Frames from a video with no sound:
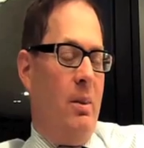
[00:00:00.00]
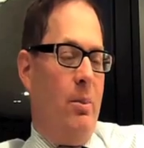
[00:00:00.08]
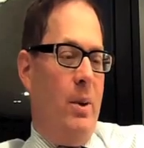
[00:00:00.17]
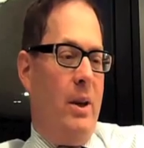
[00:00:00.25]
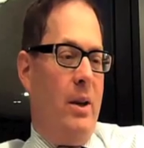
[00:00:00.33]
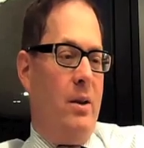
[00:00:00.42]

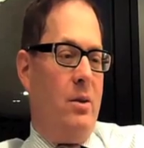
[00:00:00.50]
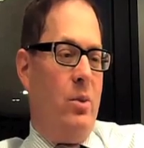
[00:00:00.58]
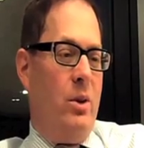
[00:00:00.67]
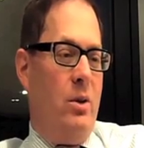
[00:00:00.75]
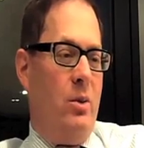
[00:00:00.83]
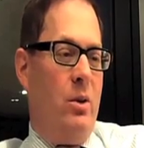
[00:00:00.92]
because
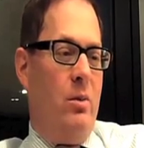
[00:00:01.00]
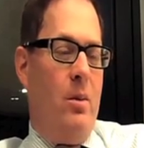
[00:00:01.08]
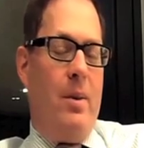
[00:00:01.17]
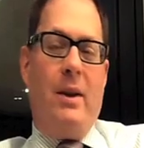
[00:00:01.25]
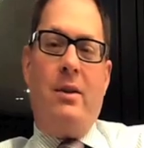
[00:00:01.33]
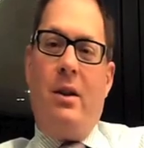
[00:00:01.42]
we do want to be
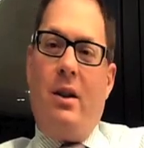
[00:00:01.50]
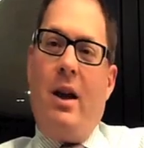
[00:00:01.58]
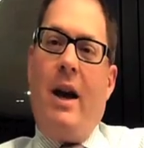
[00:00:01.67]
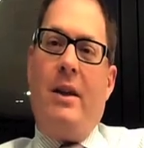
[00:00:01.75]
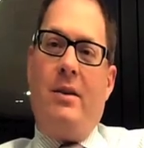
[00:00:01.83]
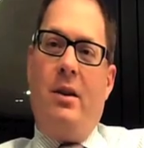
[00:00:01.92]
best in
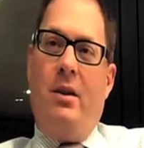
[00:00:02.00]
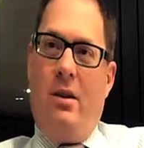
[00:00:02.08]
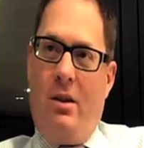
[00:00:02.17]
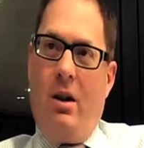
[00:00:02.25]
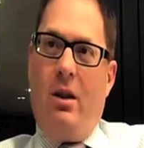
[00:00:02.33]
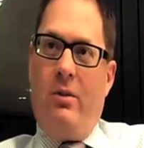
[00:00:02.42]
class
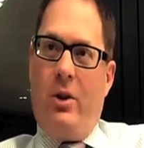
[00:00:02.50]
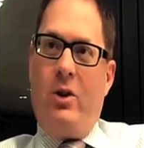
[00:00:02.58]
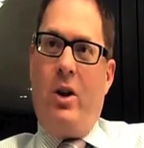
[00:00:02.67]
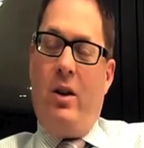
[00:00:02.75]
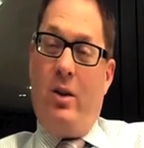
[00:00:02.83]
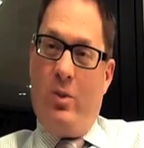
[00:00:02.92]
in all of our
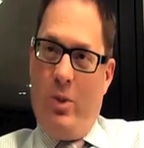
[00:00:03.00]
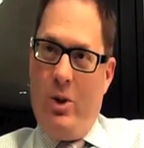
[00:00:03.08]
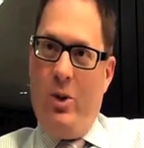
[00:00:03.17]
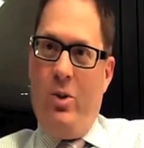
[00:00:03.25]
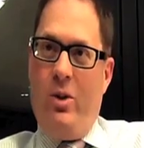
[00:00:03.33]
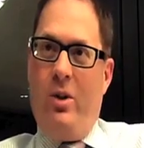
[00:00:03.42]
titles. We
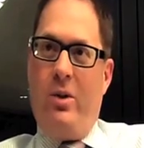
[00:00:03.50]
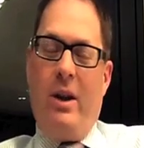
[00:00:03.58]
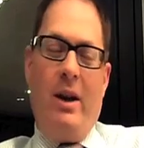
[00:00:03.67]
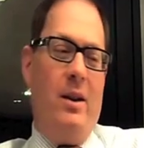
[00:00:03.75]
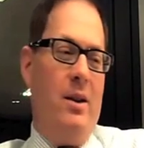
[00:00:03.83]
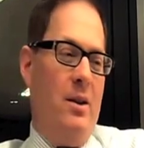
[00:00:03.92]
do know
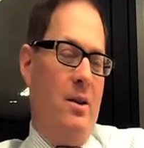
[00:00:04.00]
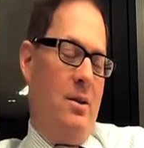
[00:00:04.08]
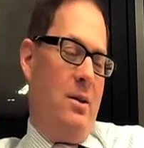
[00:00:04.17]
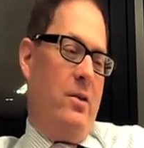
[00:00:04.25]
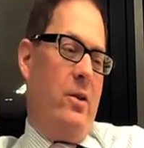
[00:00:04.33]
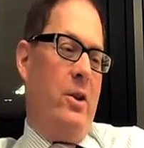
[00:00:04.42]
that
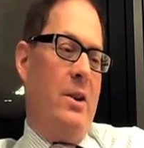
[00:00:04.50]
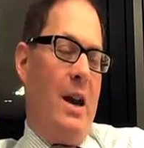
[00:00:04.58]
as far as